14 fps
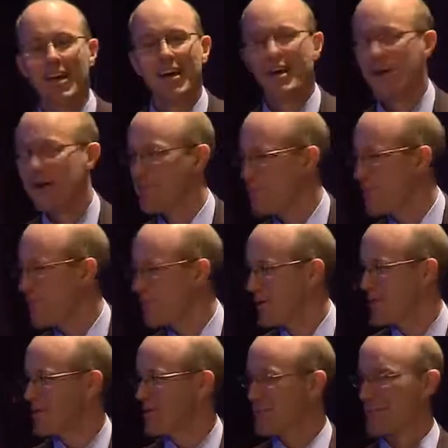But
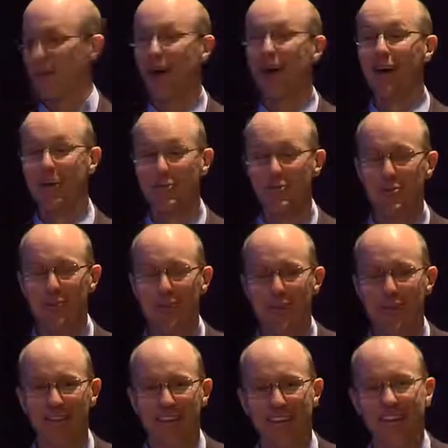this is partly also
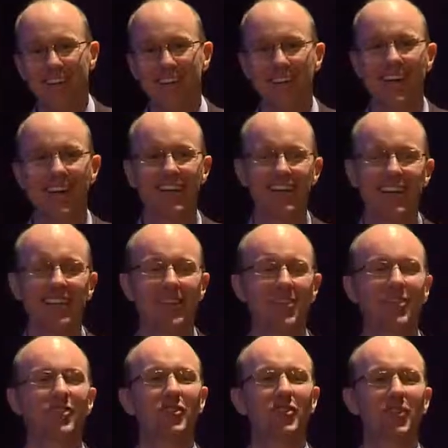the idea that
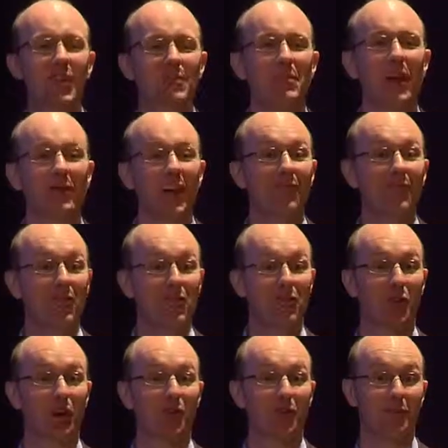this is sort of the above-average
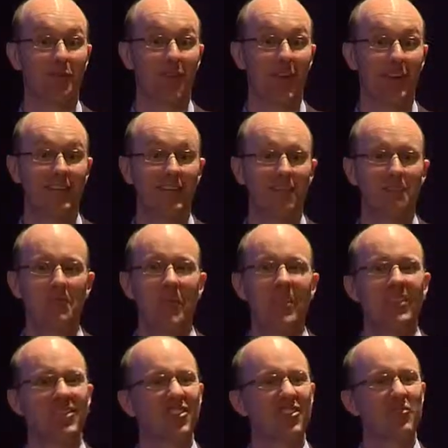driver effect.
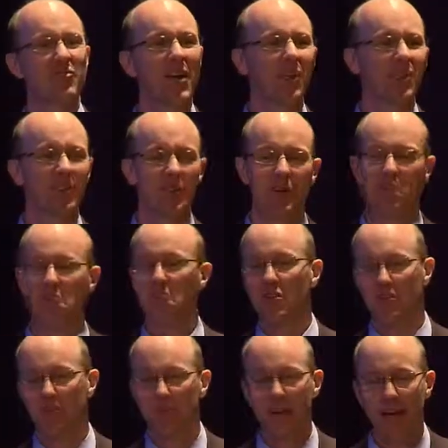So everyone,
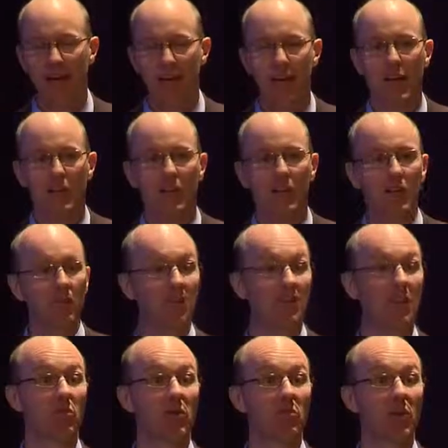well, 80, 90% of us
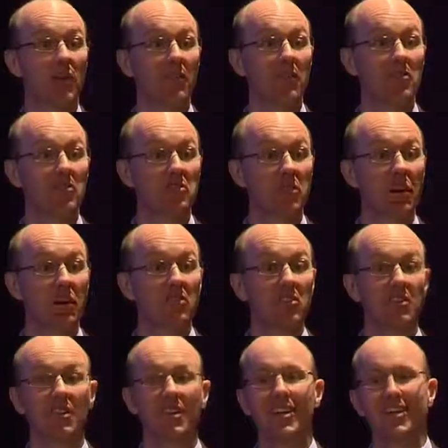think we're above-average drivers.